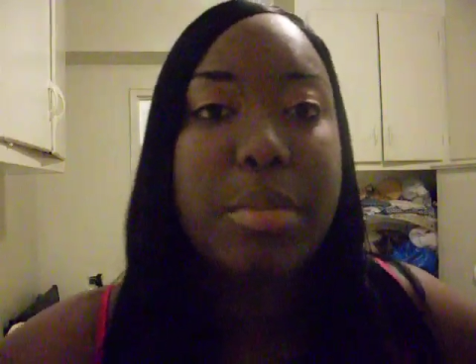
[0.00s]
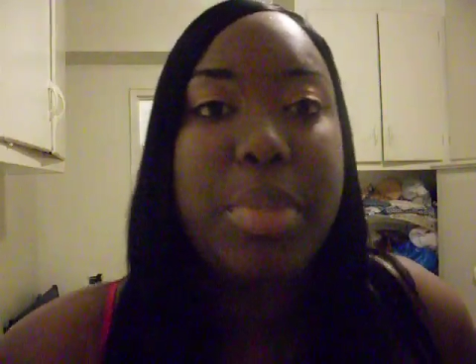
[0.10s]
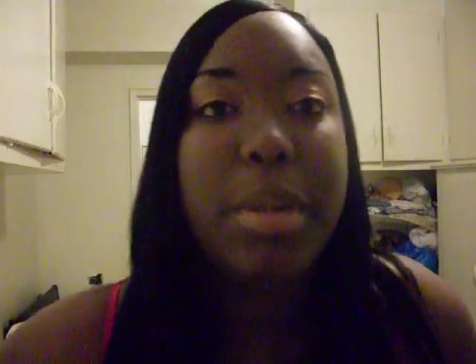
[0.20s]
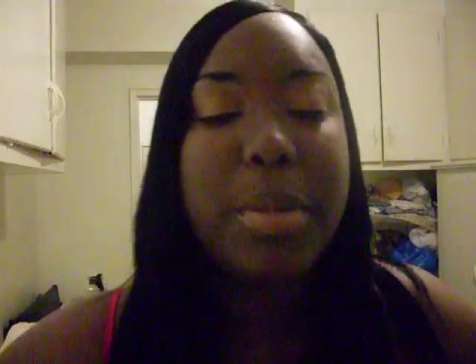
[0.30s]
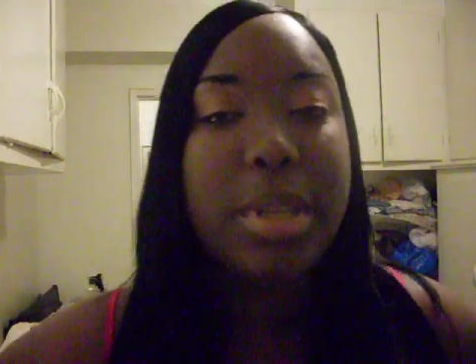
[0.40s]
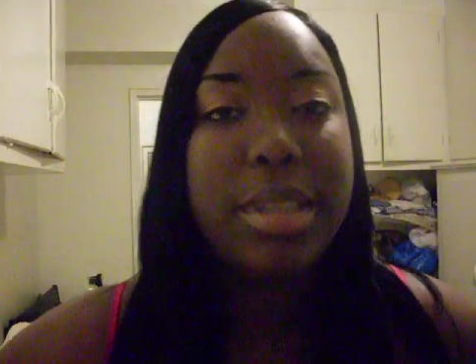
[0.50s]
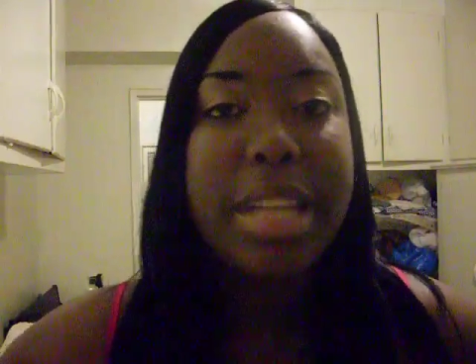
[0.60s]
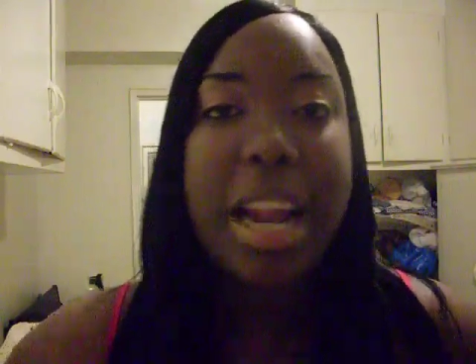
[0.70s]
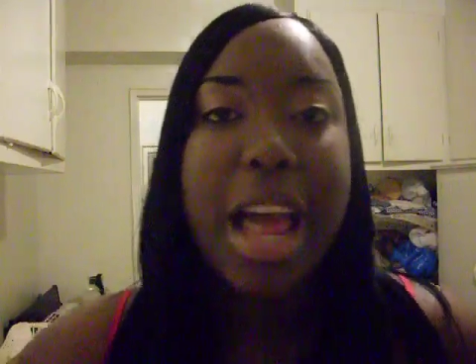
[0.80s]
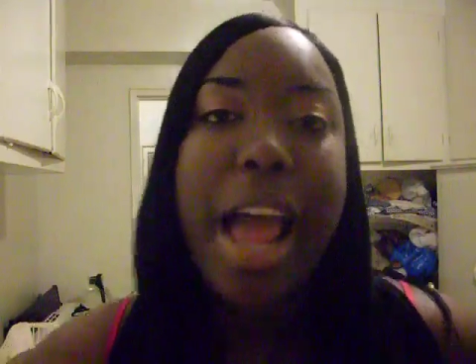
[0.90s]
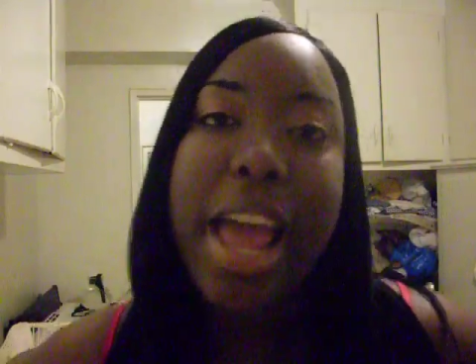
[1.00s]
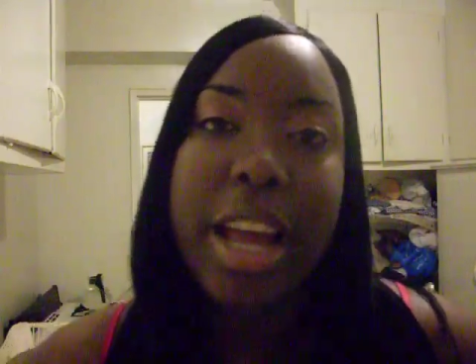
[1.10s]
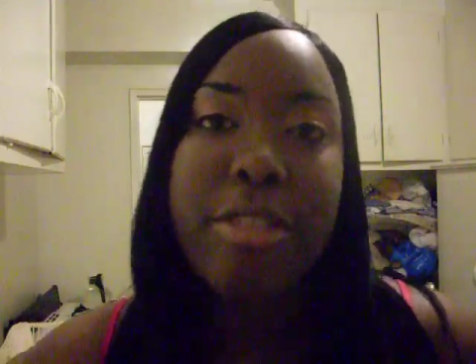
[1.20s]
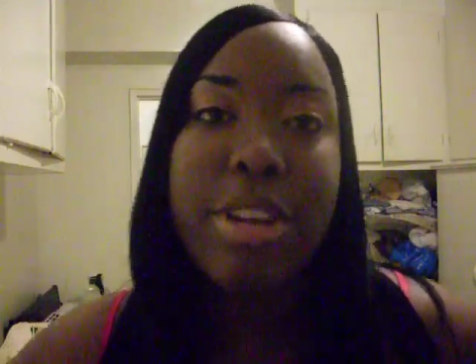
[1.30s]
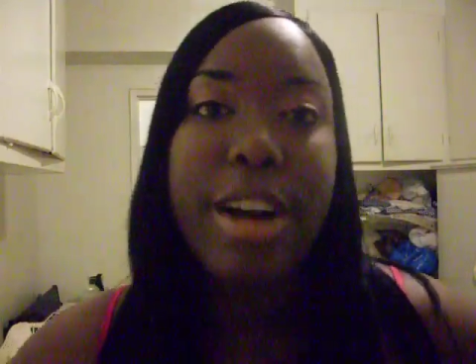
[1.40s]
people that I hang
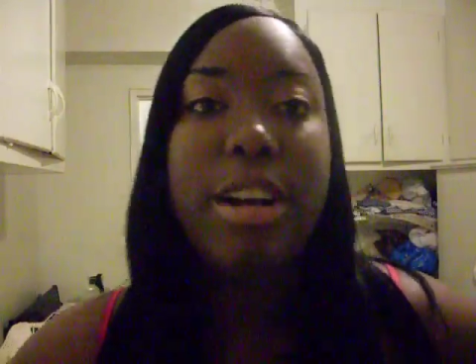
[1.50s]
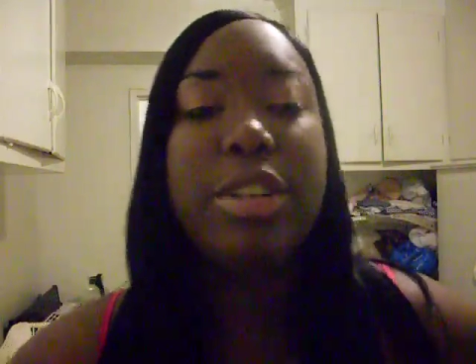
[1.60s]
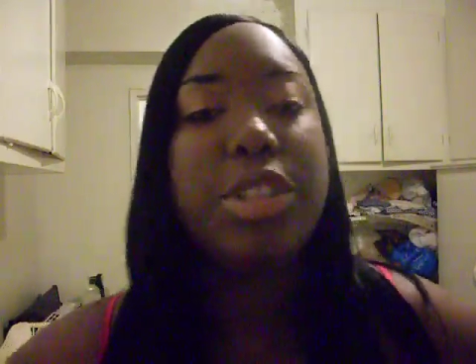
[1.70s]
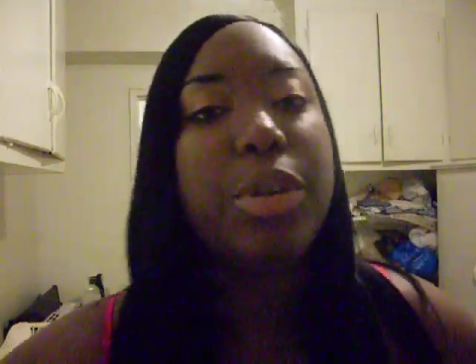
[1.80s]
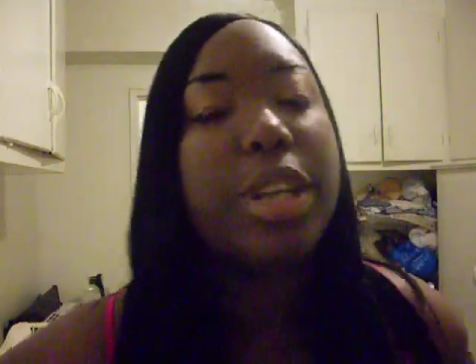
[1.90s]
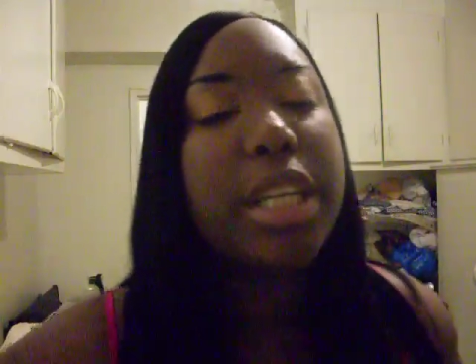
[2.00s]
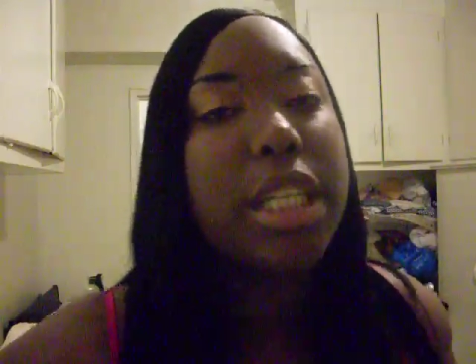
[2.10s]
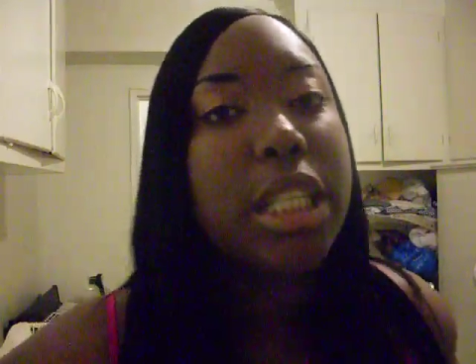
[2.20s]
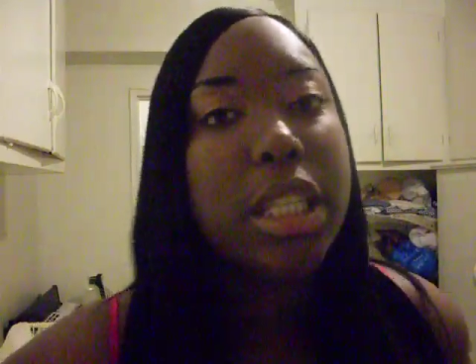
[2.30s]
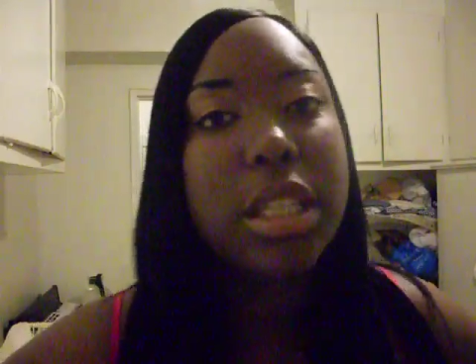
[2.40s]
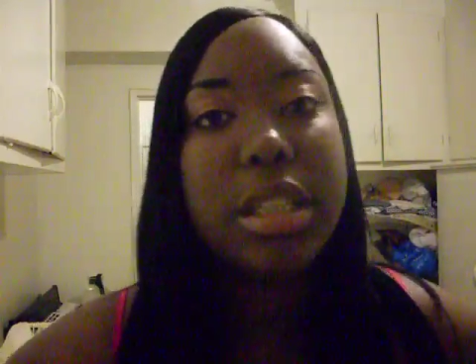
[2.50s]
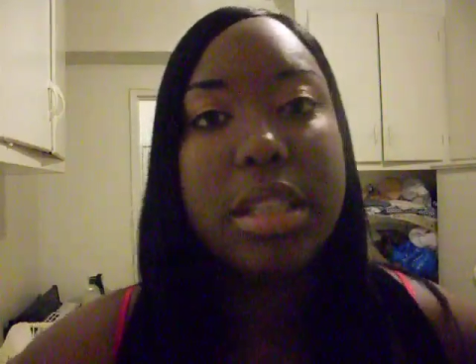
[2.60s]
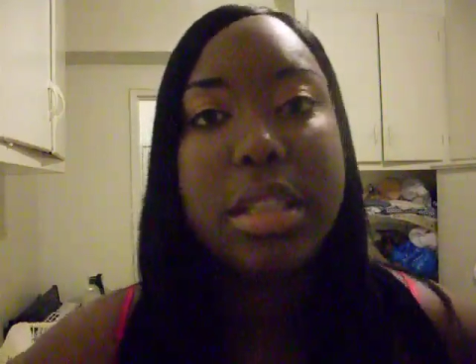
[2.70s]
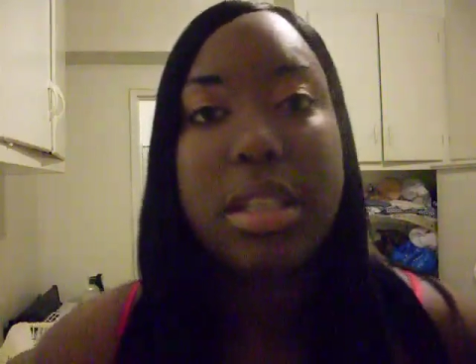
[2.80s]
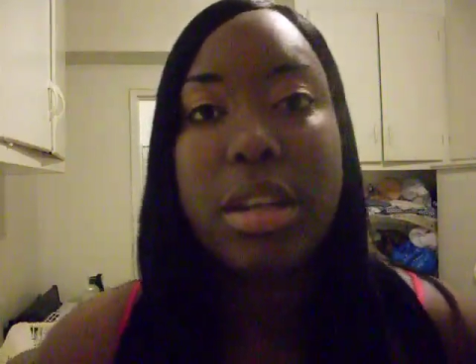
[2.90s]
around or,
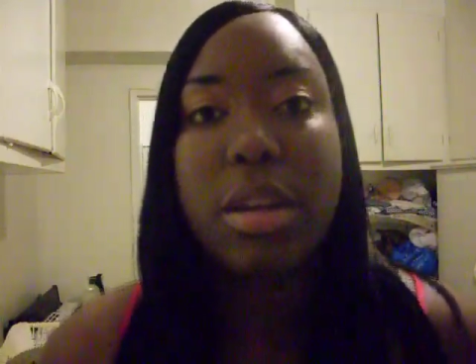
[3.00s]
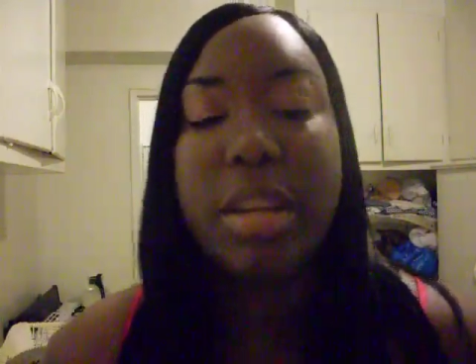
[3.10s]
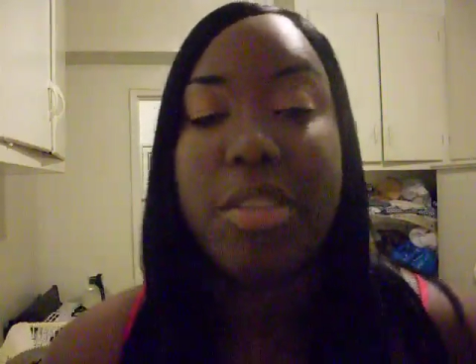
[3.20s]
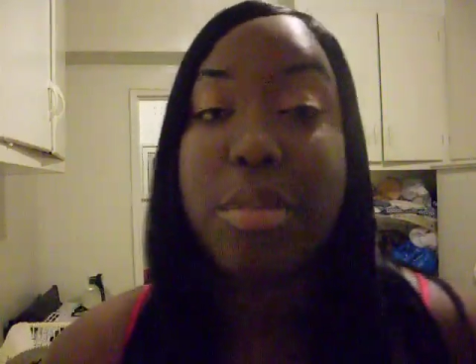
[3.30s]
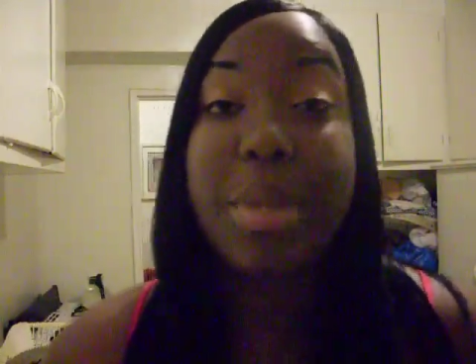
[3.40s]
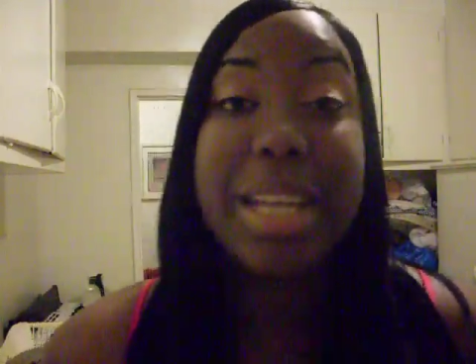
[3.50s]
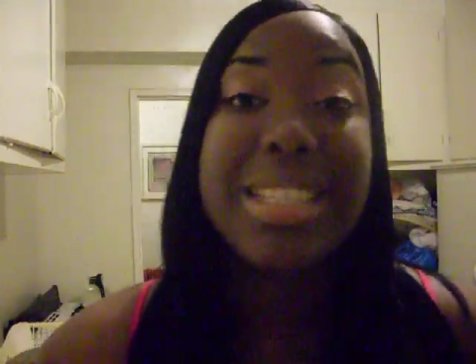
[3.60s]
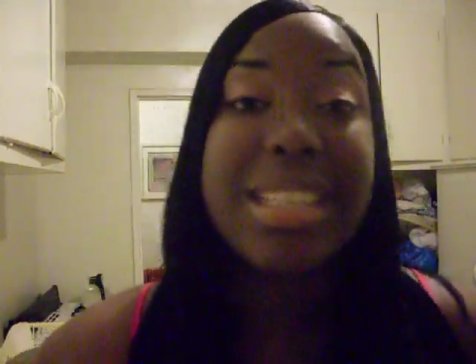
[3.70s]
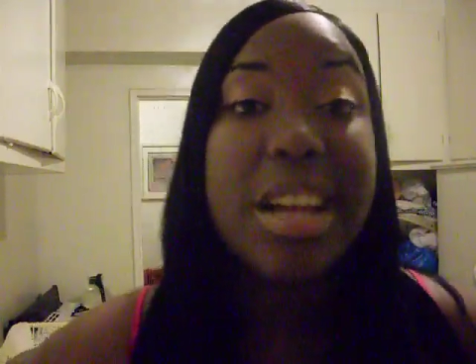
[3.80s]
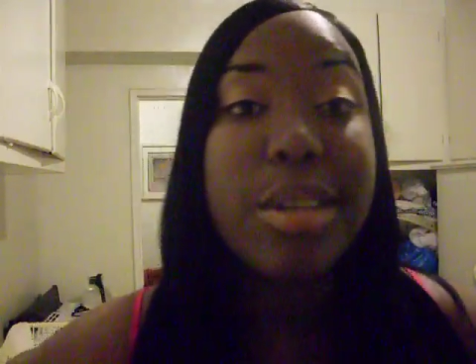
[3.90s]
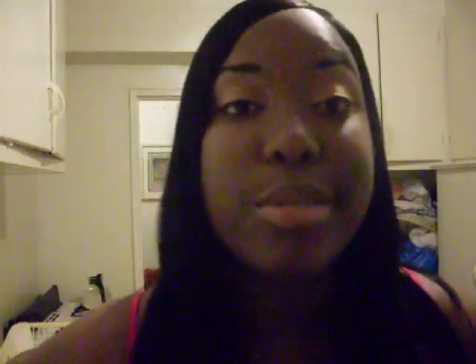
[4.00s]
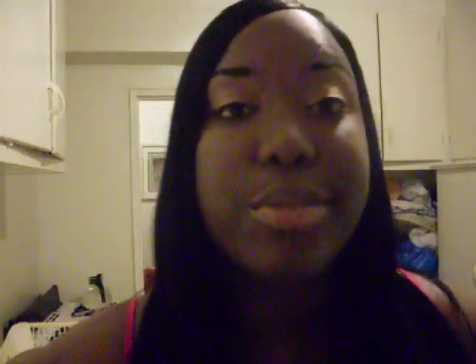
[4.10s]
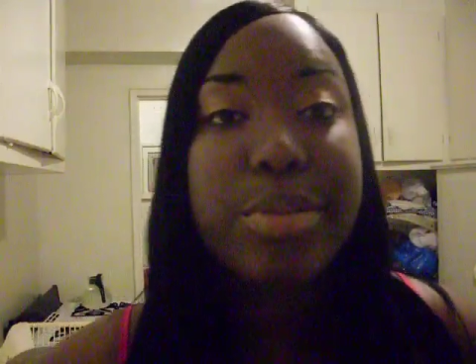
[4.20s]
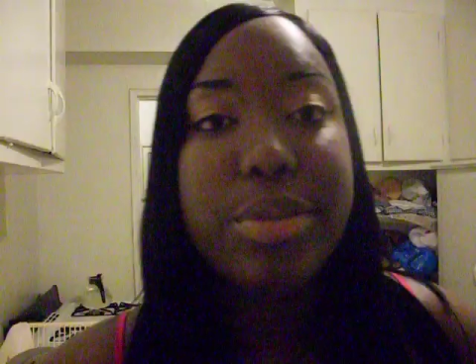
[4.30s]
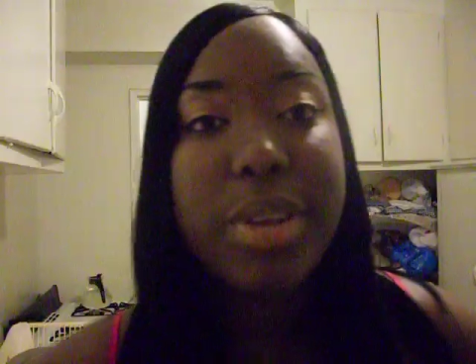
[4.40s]
even myself,
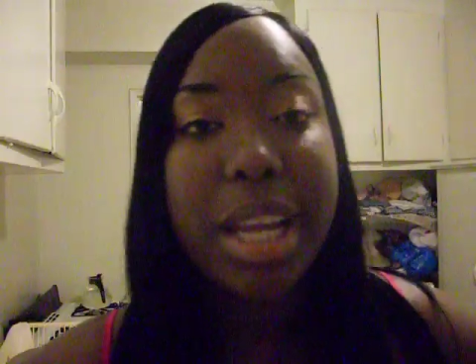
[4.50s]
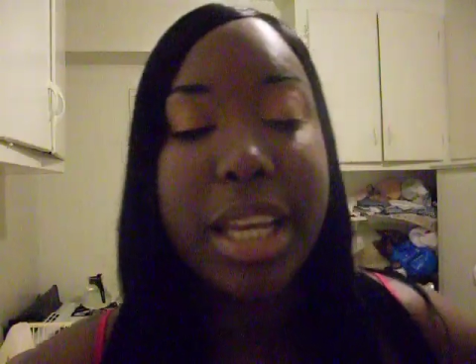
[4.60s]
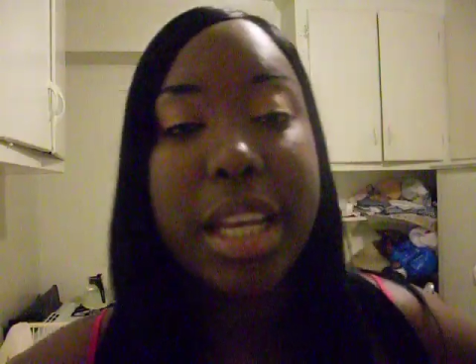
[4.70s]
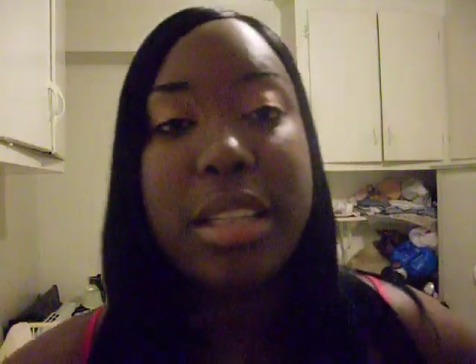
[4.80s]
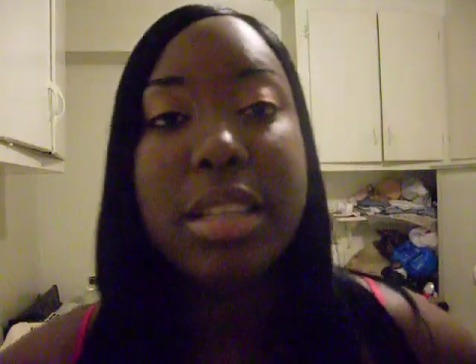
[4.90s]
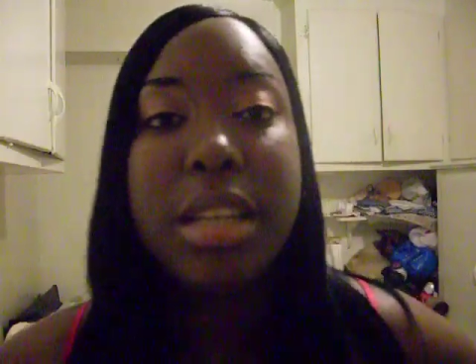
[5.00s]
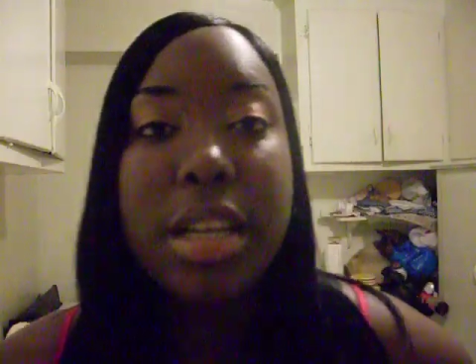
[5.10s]
I can,